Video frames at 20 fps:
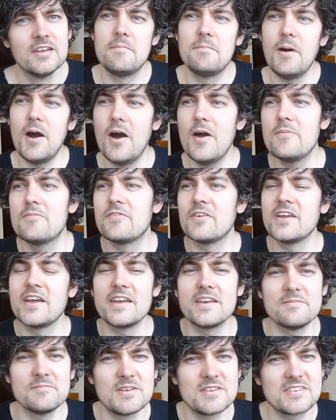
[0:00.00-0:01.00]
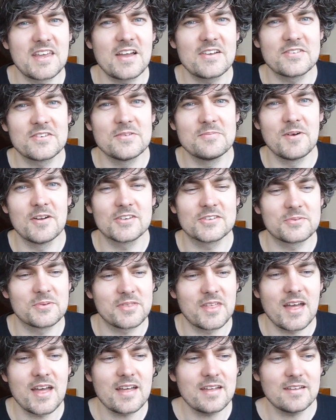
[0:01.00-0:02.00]
But hopefully I didn't miss out too much
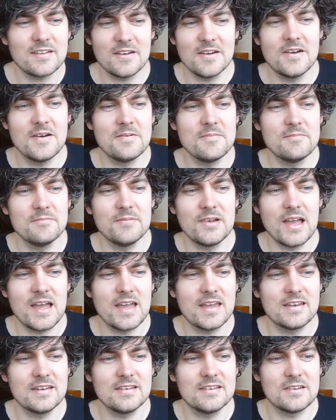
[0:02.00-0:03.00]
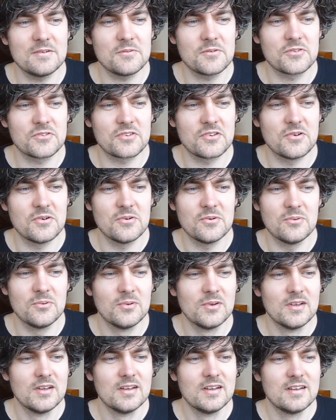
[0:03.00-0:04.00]
with that, and it was still.